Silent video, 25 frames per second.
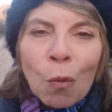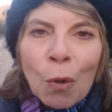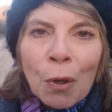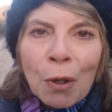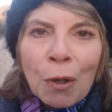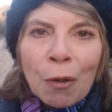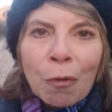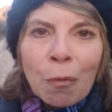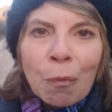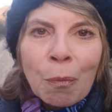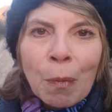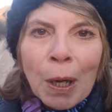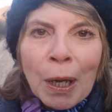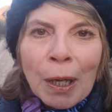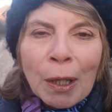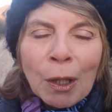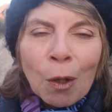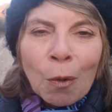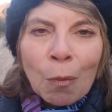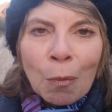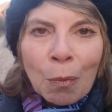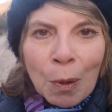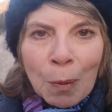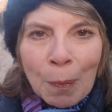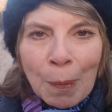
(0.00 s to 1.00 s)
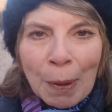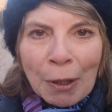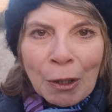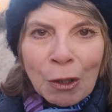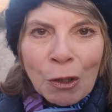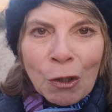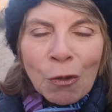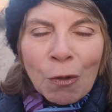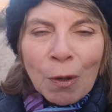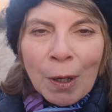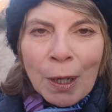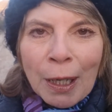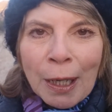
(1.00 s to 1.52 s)
one of my
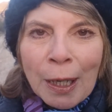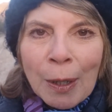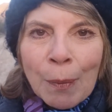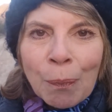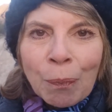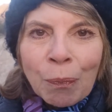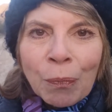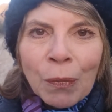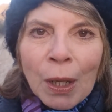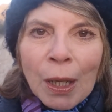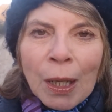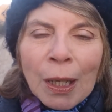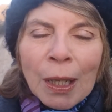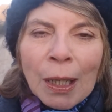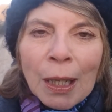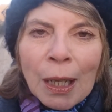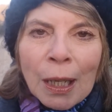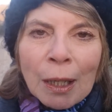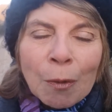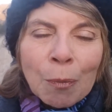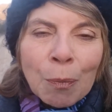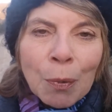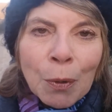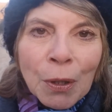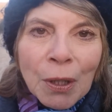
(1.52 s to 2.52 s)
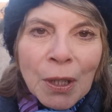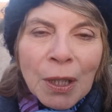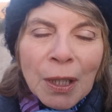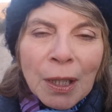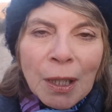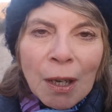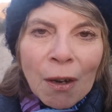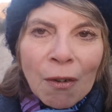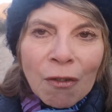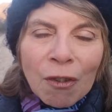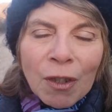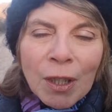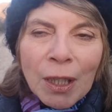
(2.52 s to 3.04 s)
complimentary kind of book
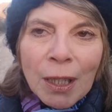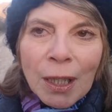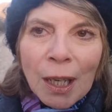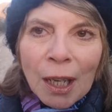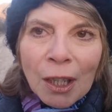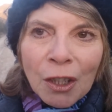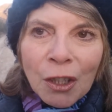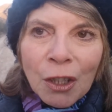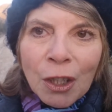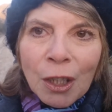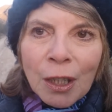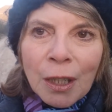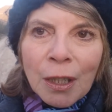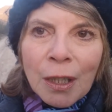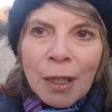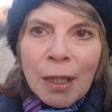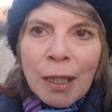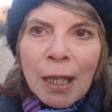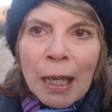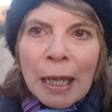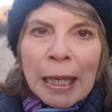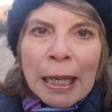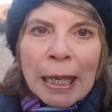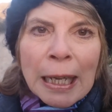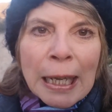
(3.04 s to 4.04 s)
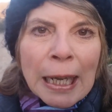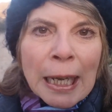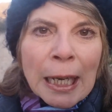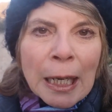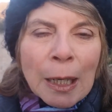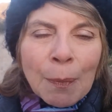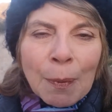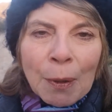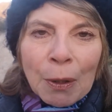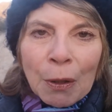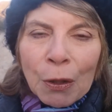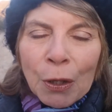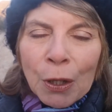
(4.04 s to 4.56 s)
discovery sessions.
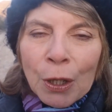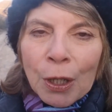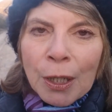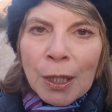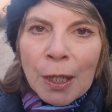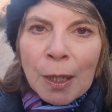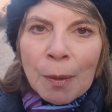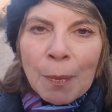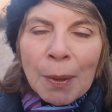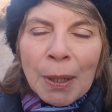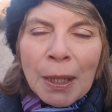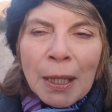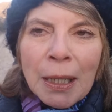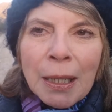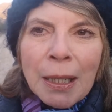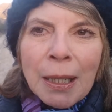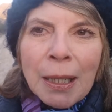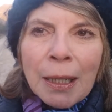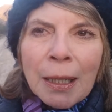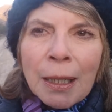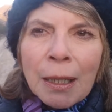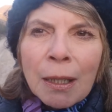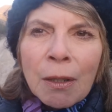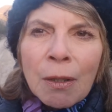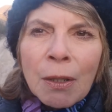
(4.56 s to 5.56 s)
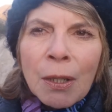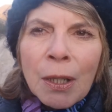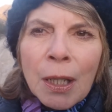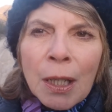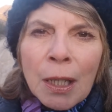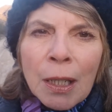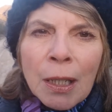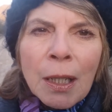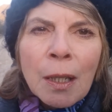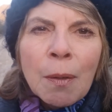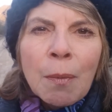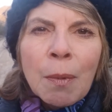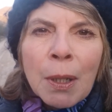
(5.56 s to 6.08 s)
It'll be 30 minutes, and in those
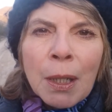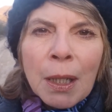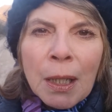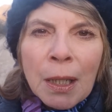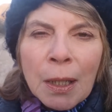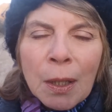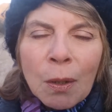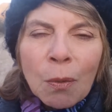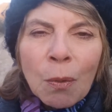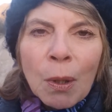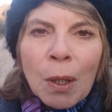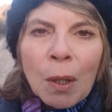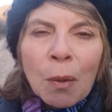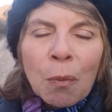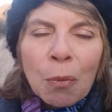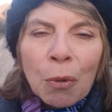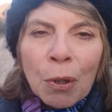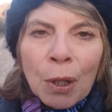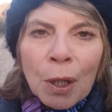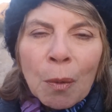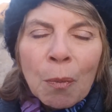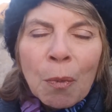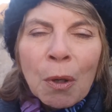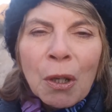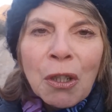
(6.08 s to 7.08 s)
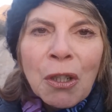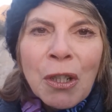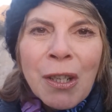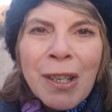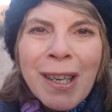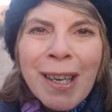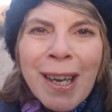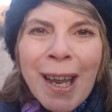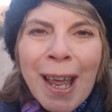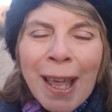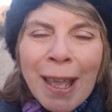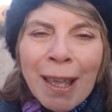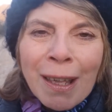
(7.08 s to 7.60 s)
30 minutes we can pretty much
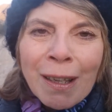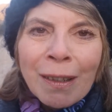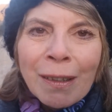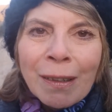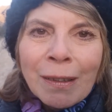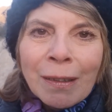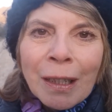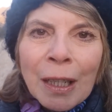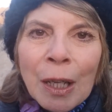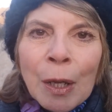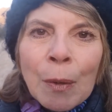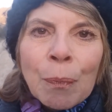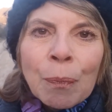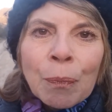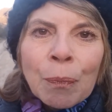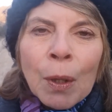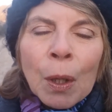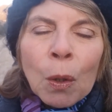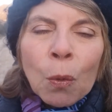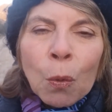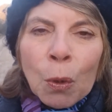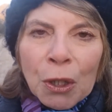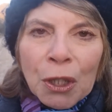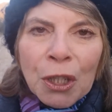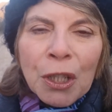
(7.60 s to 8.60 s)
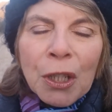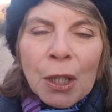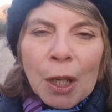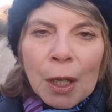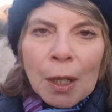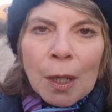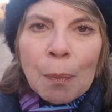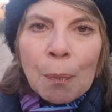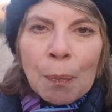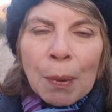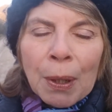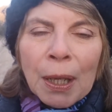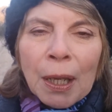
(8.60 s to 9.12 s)
nail which is
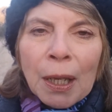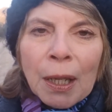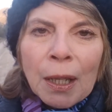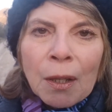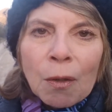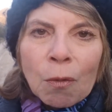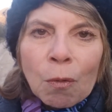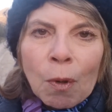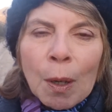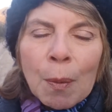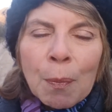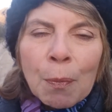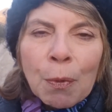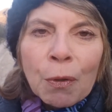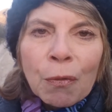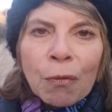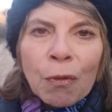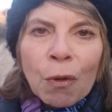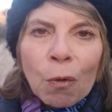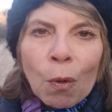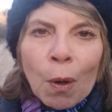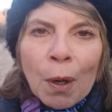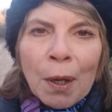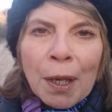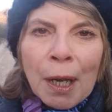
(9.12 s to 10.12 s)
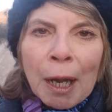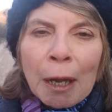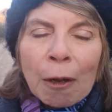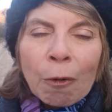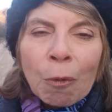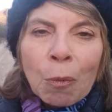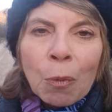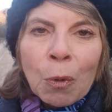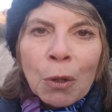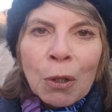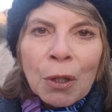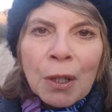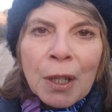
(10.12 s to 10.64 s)
going to be the right book for right now
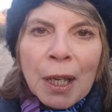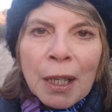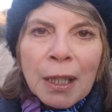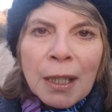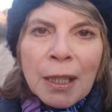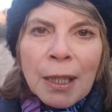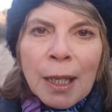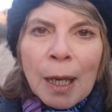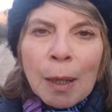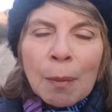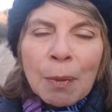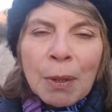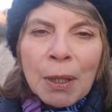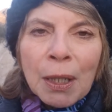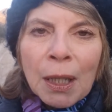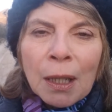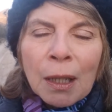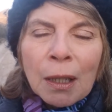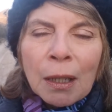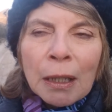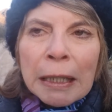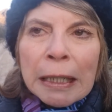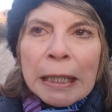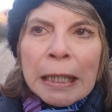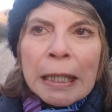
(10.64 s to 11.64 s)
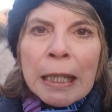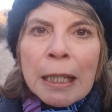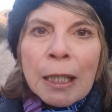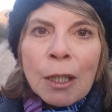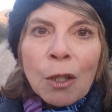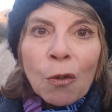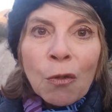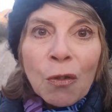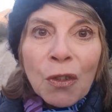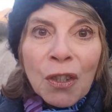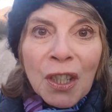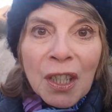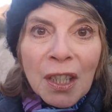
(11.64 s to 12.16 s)
and what your next steps are.
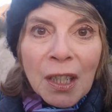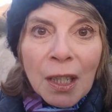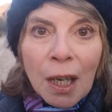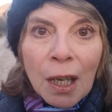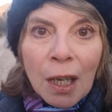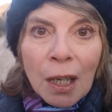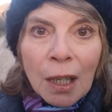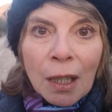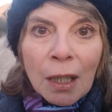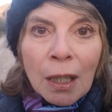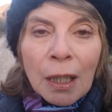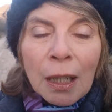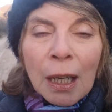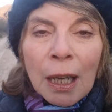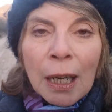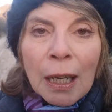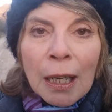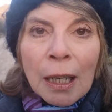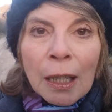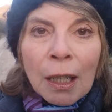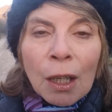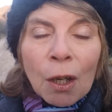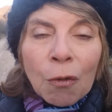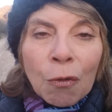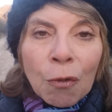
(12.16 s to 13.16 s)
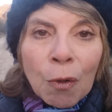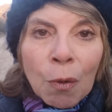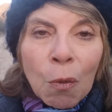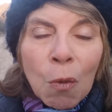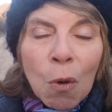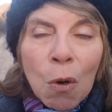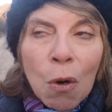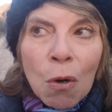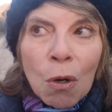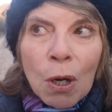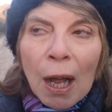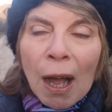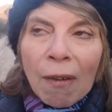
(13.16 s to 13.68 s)
So if you're stuck, go for a
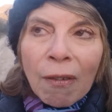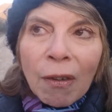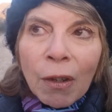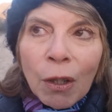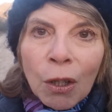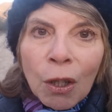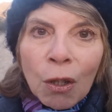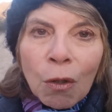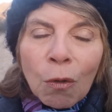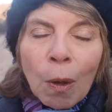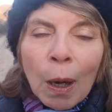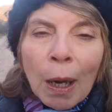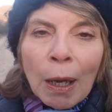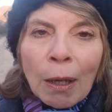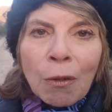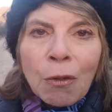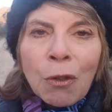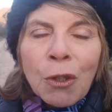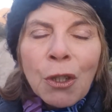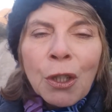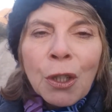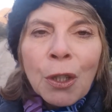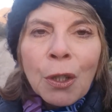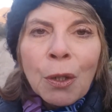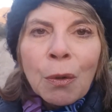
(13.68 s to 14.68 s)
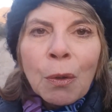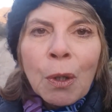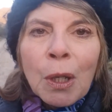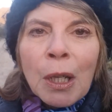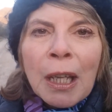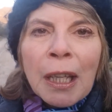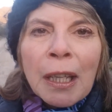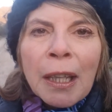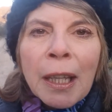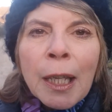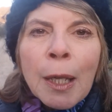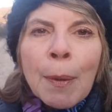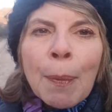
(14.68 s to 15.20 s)
walk, have a look around you,
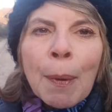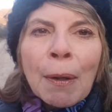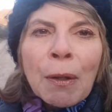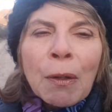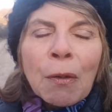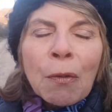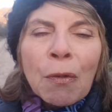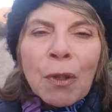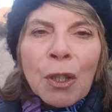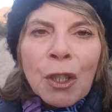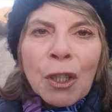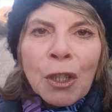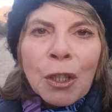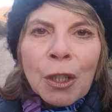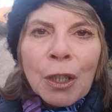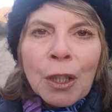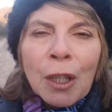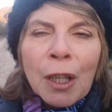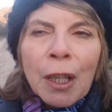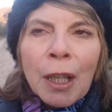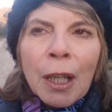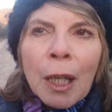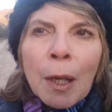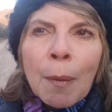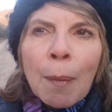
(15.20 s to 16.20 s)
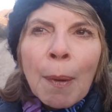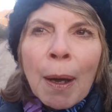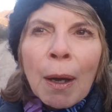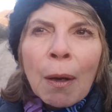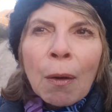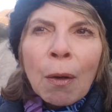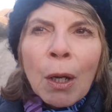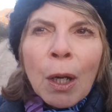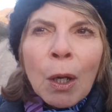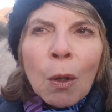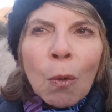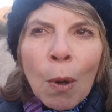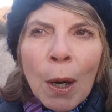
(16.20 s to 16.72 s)
think about the vision, think
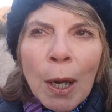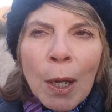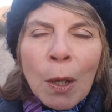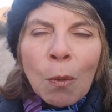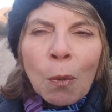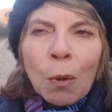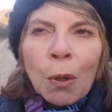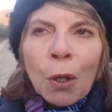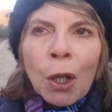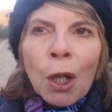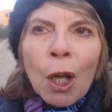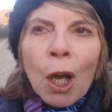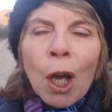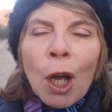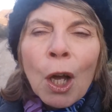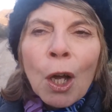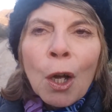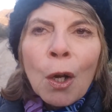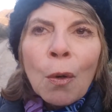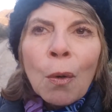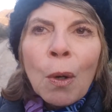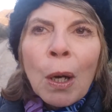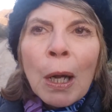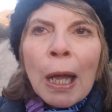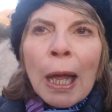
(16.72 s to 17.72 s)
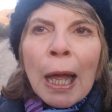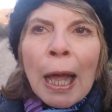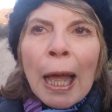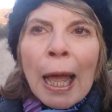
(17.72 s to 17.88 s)
about where you want to go,